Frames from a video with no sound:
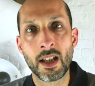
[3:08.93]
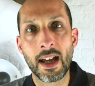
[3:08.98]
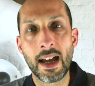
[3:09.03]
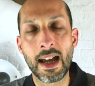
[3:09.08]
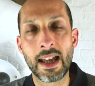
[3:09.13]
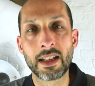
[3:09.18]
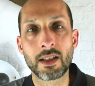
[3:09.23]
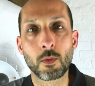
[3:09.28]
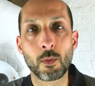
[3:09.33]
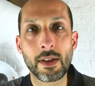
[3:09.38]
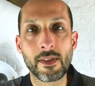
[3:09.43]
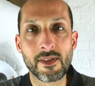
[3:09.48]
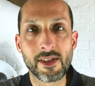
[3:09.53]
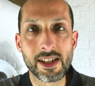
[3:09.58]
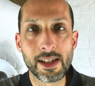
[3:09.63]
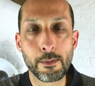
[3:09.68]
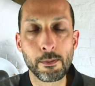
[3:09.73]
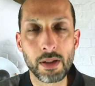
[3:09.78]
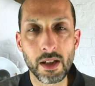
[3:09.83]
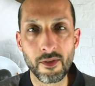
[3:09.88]
And we've
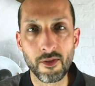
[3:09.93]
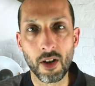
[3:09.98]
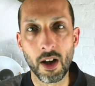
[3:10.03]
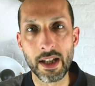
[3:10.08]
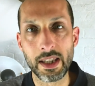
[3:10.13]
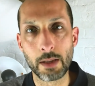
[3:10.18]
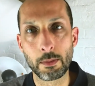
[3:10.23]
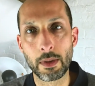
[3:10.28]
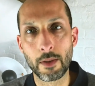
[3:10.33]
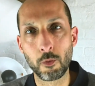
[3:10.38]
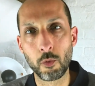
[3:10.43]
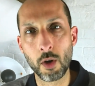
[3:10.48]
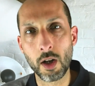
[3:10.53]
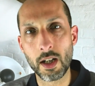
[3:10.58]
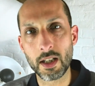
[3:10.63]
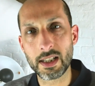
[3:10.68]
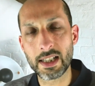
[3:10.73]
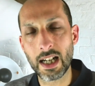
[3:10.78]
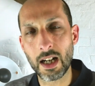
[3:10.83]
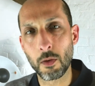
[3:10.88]
simplified them. We've
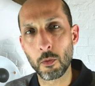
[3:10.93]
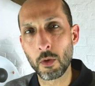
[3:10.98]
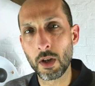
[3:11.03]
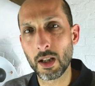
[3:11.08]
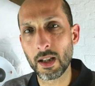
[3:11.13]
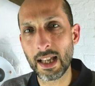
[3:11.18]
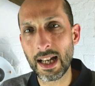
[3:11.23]
worked out, well,